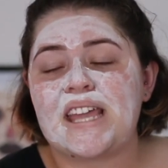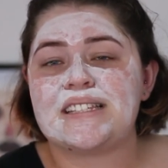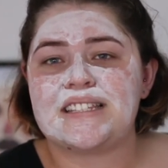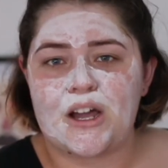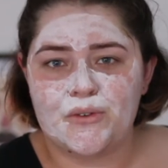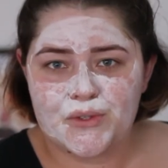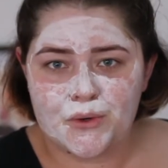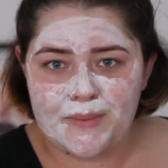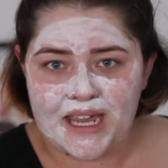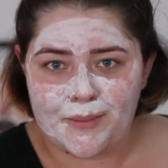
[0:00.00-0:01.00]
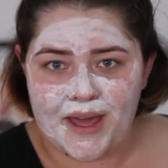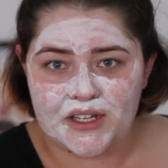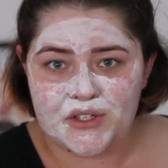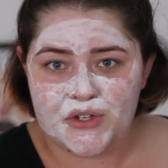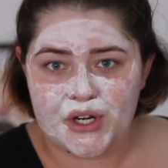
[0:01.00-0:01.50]
self-taught makeup
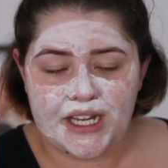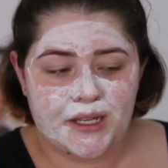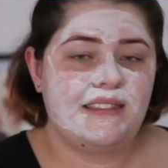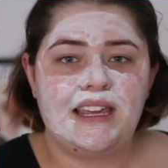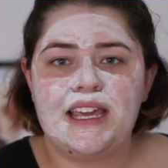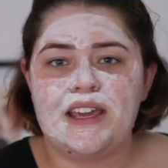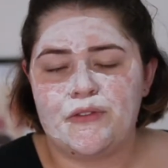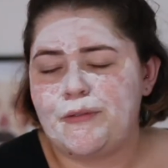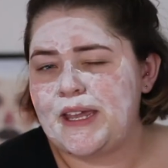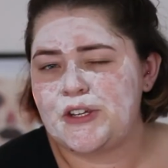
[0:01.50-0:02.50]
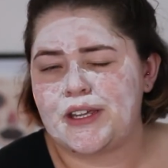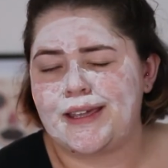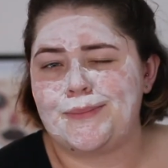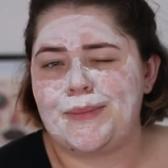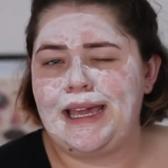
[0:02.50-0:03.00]
artistry, the information
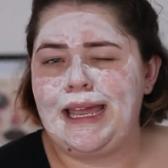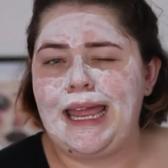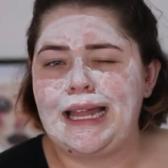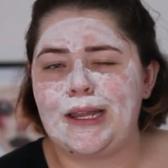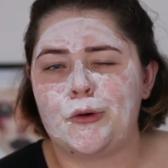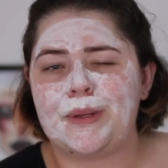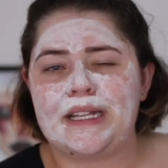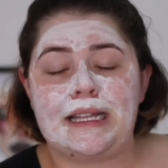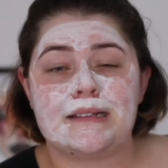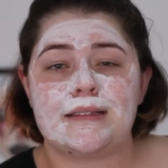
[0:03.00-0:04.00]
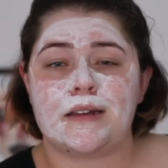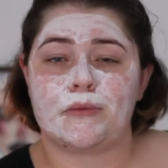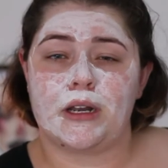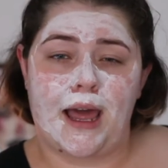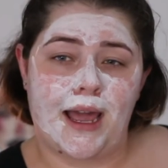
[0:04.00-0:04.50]
can be a little bit less
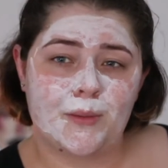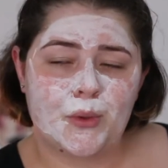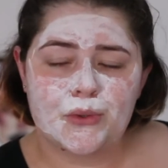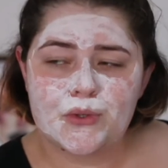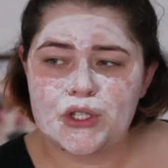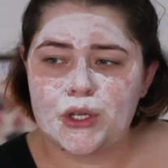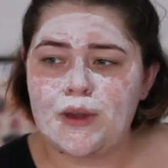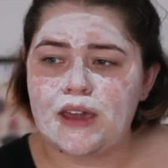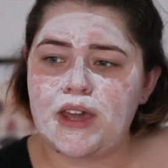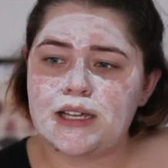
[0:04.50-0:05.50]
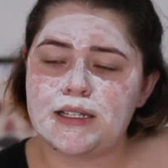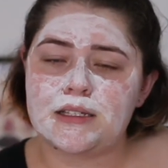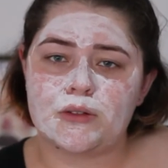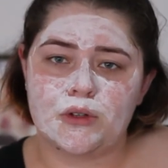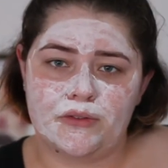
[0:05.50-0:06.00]
than reliable. So you have
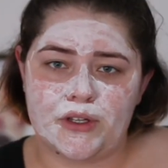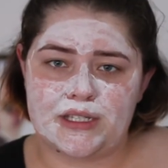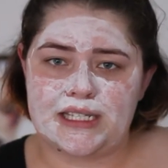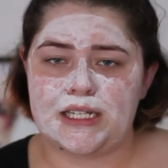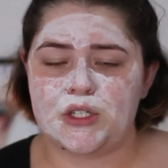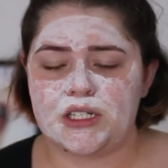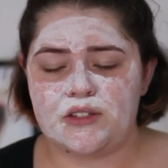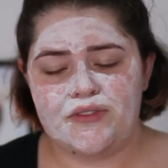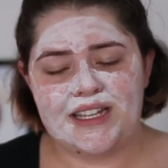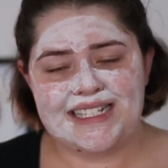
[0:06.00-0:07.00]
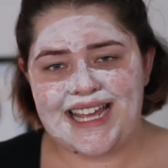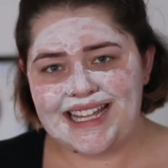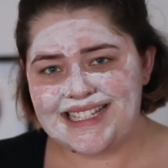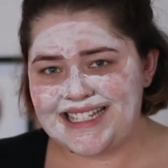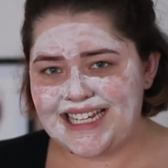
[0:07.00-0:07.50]
access to all of those teachers,
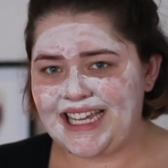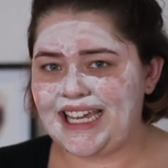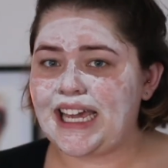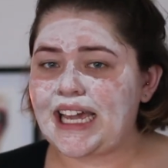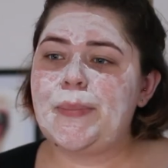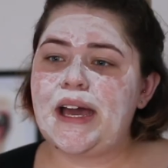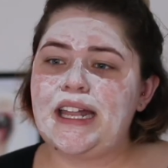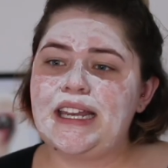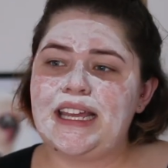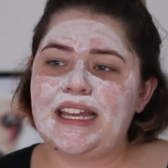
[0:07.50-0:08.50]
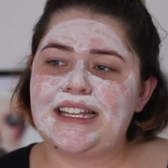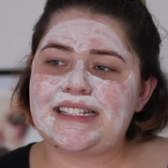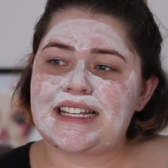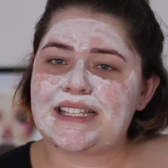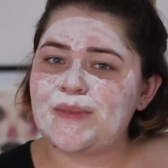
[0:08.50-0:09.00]
fantastic, but it
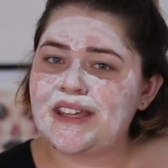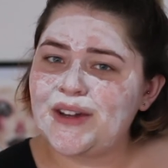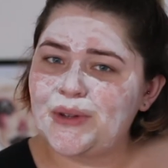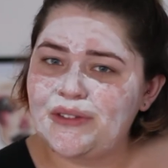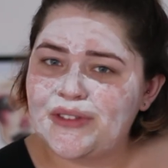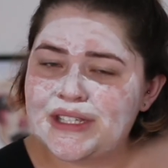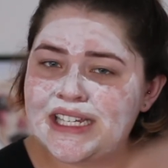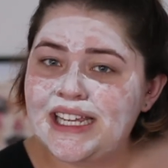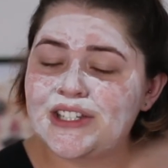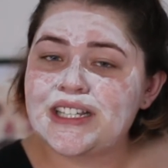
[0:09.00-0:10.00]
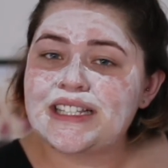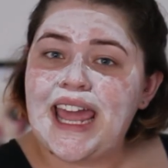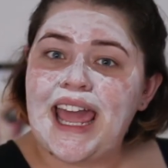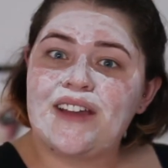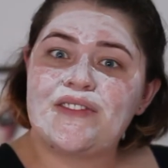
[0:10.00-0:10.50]
doesn't mean that all of those teachers
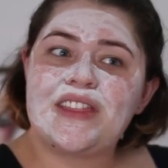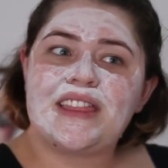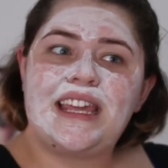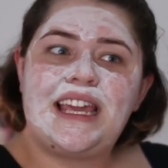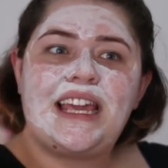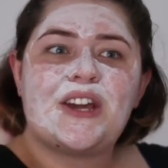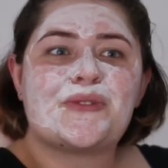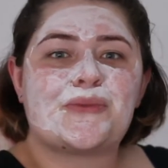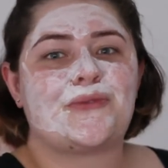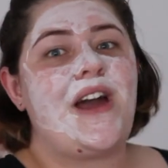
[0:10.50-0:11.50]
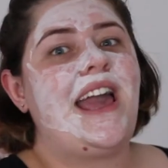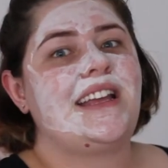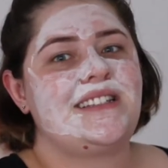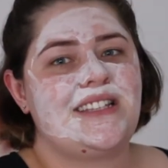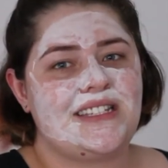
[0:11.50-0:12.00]
have the
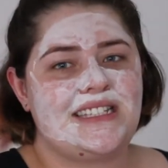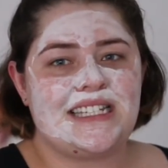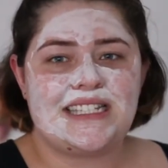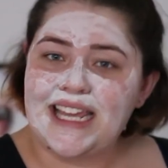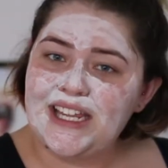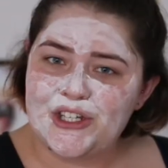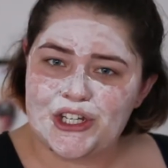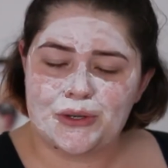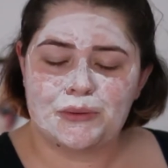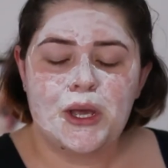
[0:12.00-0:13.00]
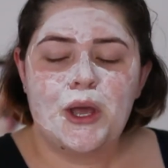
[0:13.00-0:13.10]
right to teach you